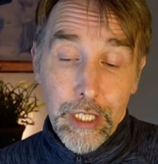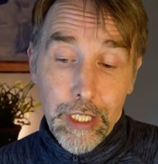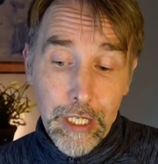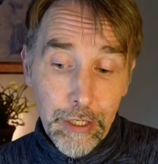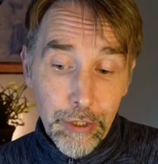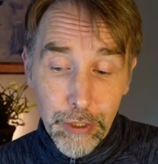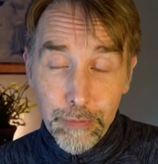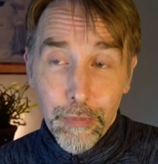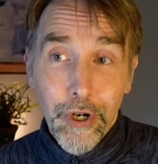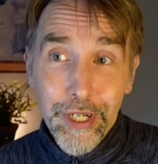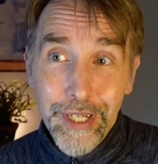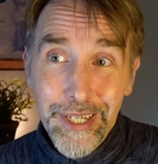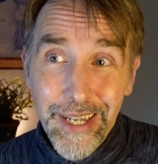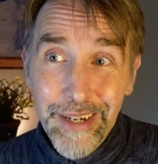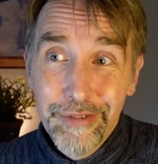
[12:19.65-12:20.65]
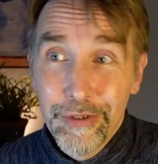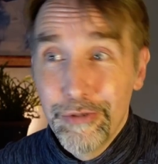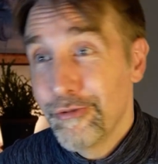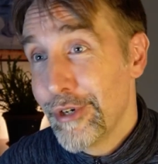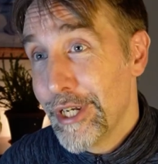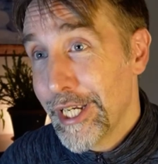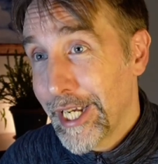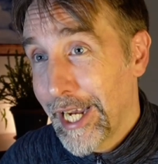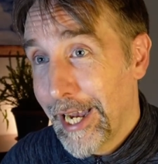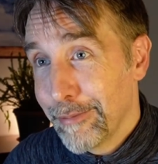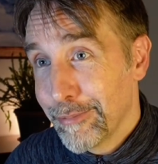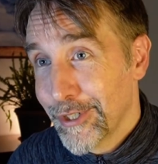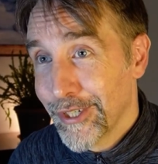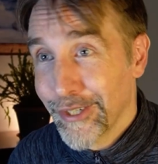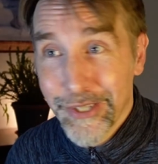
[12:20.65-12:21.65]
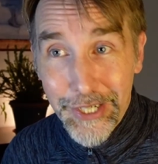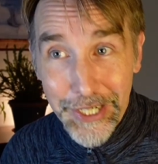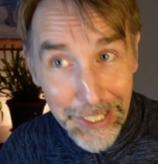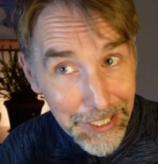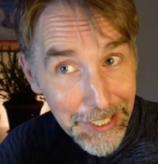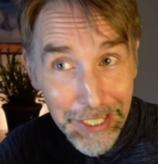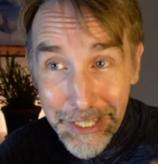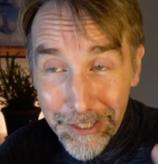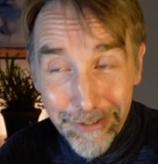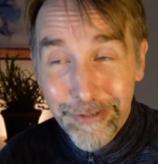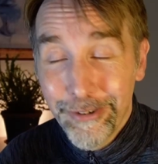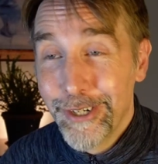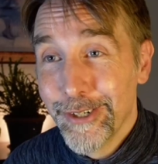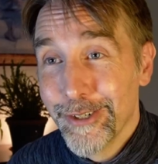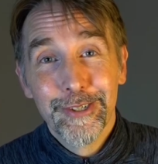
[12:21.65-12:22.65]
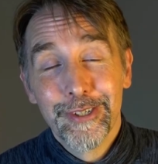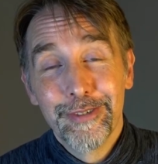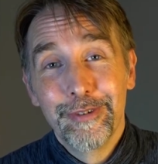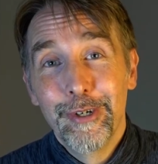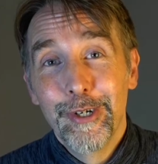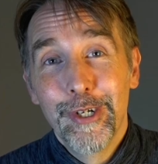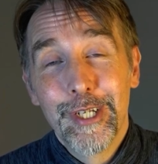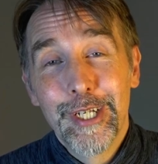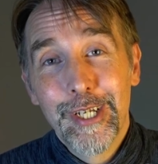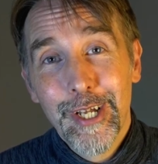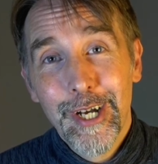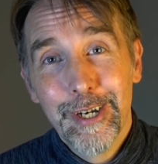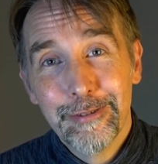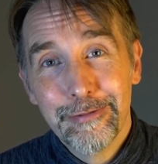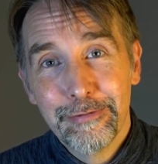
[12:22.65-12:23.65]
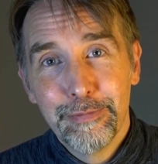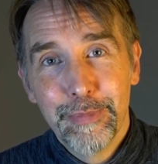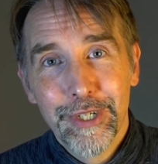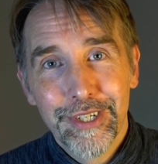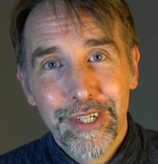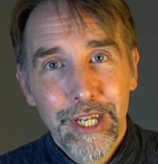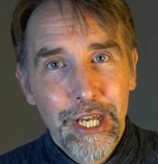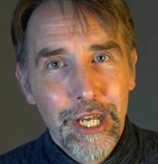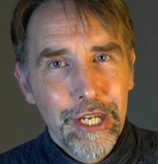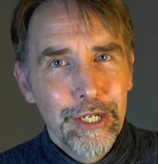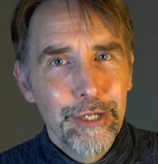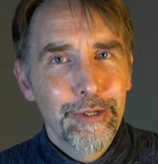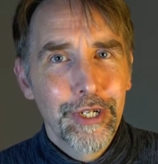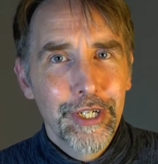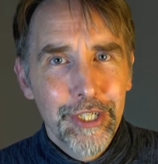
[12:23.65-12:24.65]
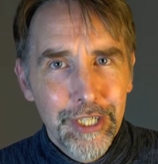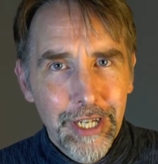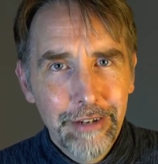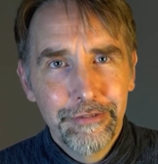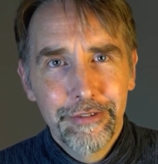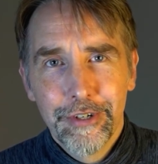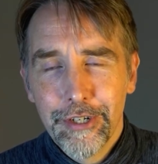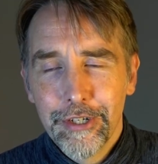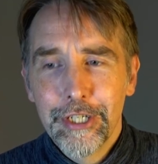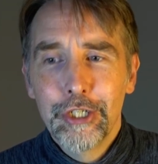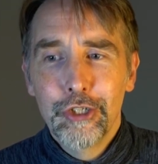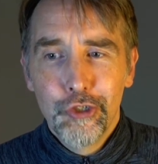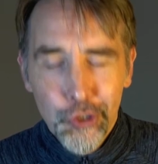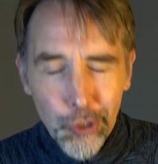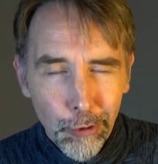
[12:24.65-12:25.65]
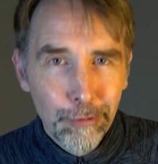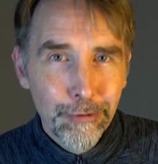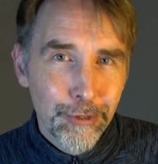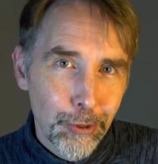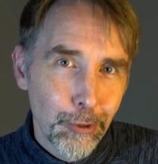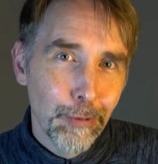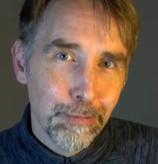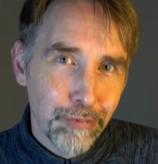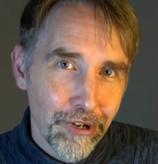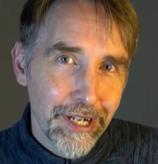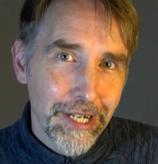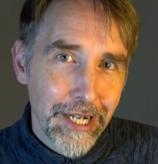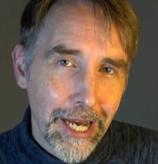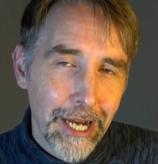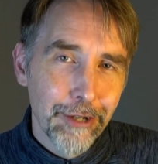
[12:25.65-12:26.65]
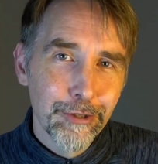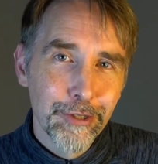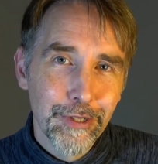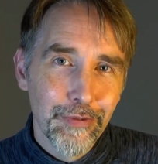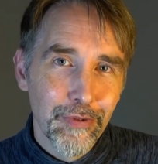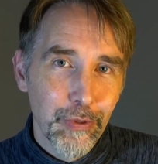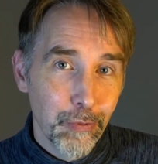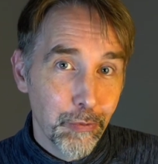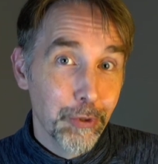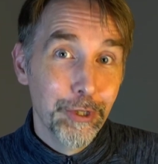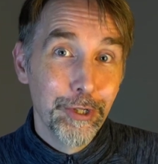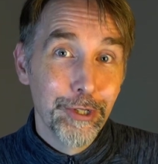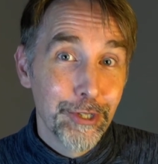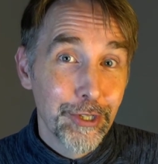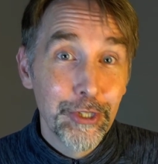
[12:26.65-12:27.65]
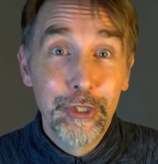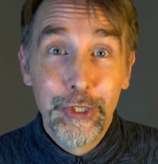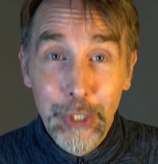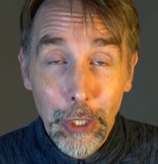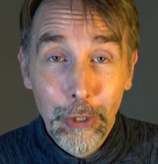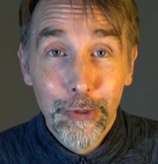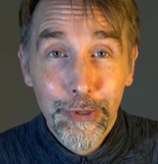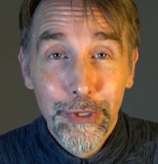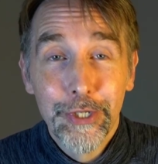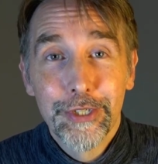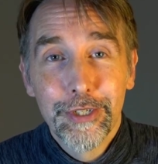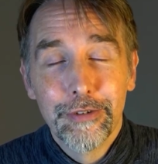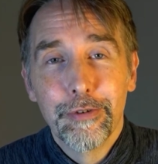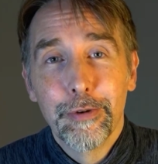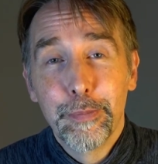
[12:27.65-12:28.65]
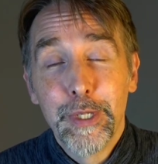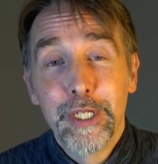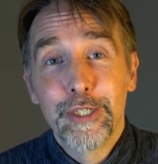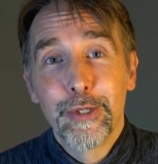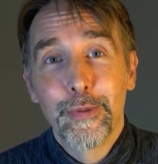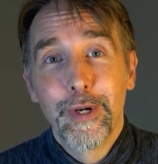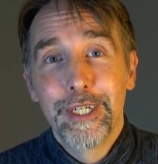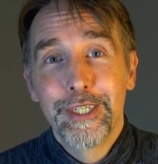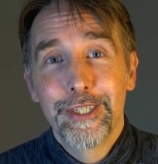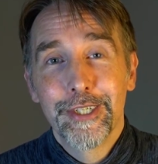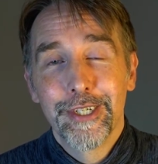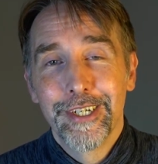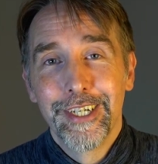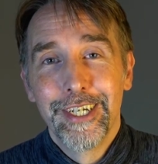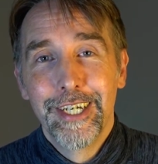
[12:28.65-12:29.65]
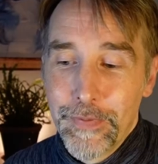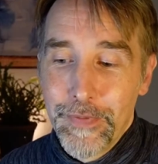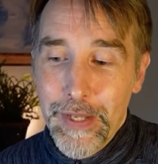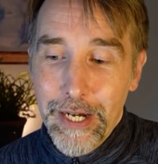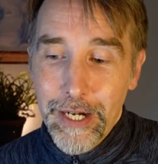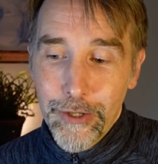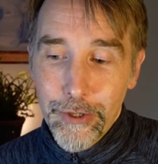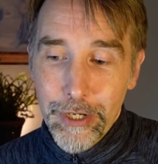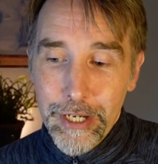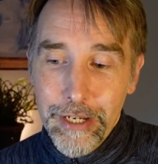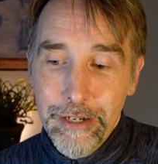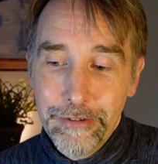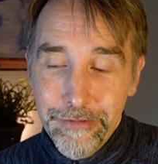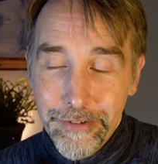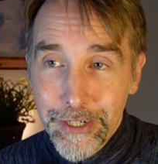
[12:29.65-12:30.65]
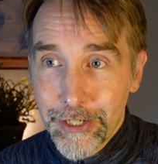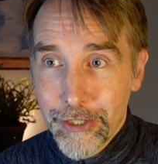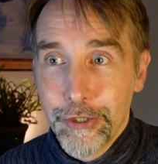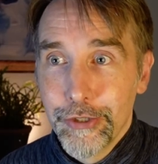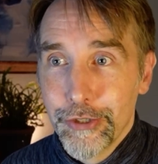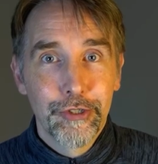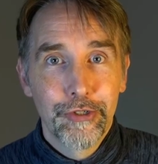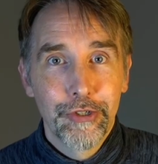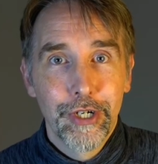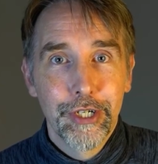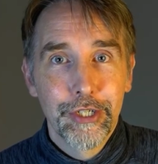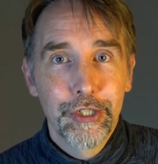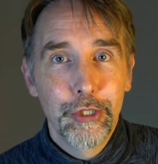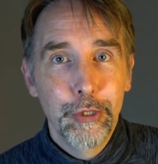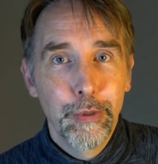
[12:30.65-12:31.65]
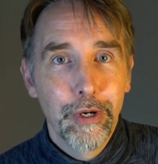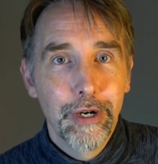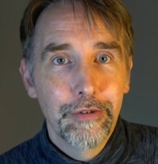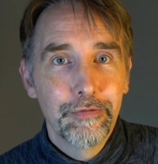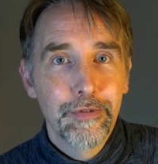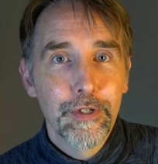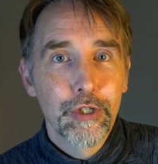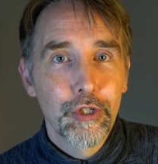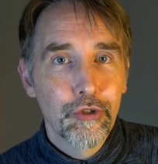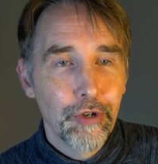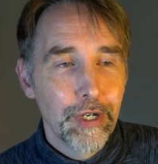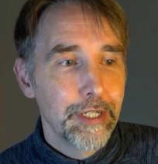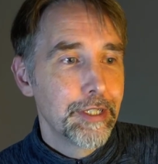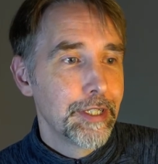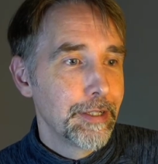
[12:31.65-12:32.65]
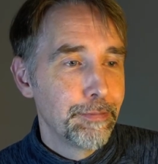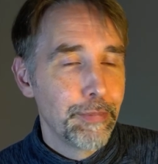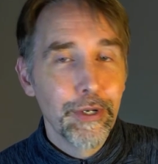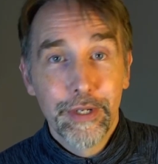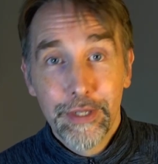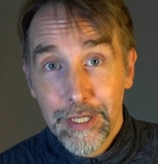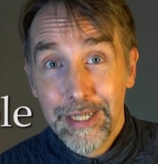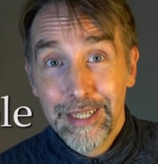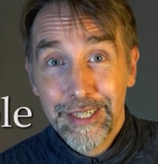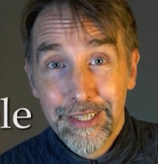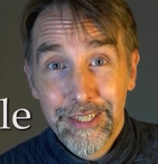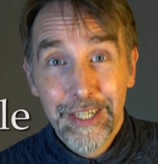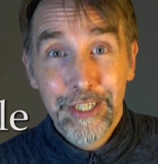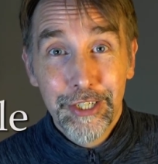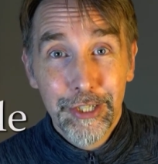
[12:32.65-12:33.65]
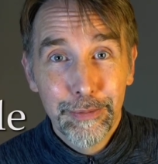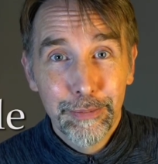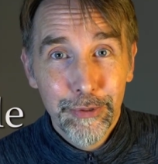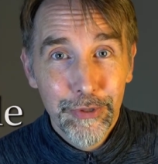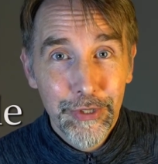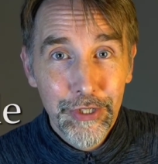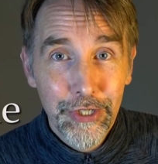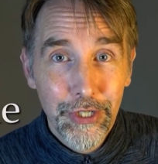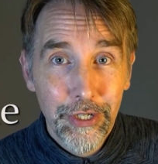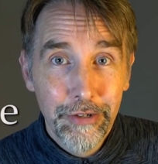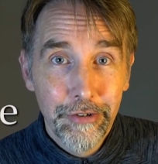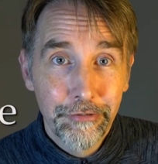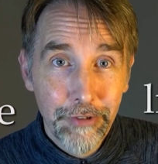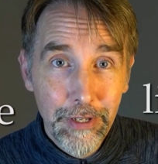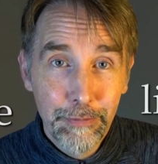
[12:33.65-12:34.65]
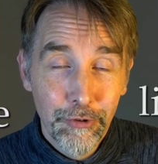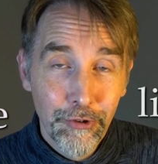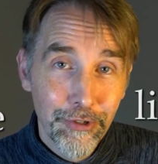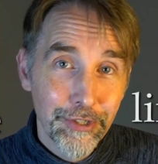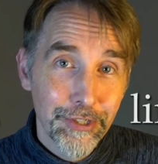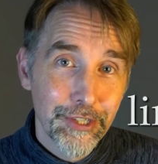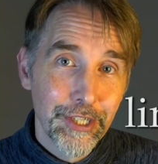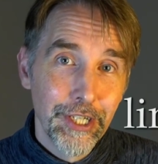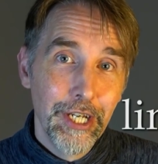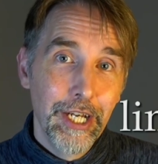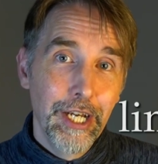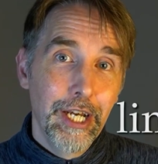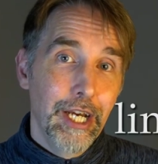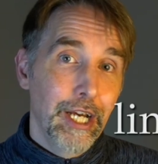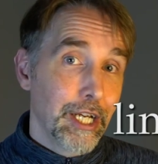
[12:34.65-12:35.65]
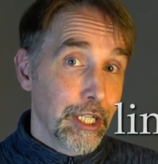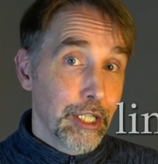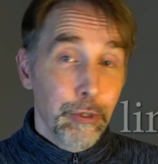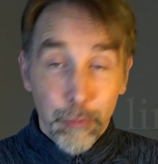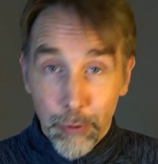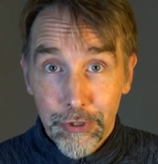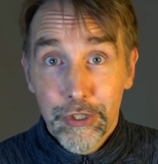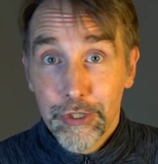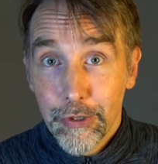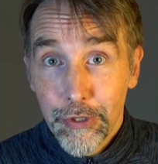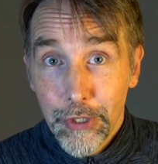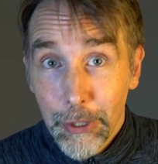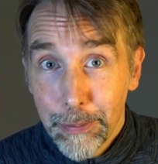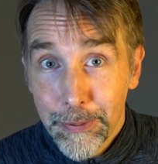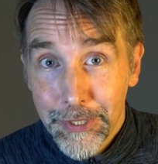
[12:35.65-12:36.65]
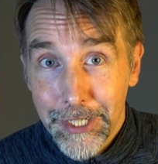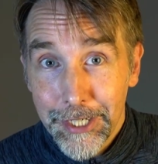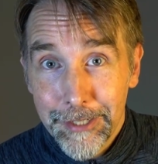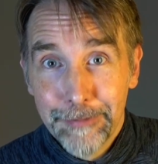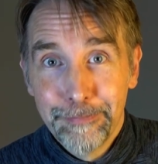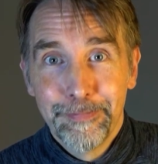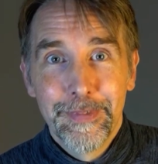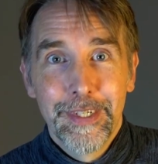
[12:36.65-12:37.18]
Now, you might never recapture the giddy thrills of early love, but you can definitely jolt your brain out of the worst dullness of habituation. Now, if in contrast you are frustrated by the insatiable desire of limerence, you want to do the opposite.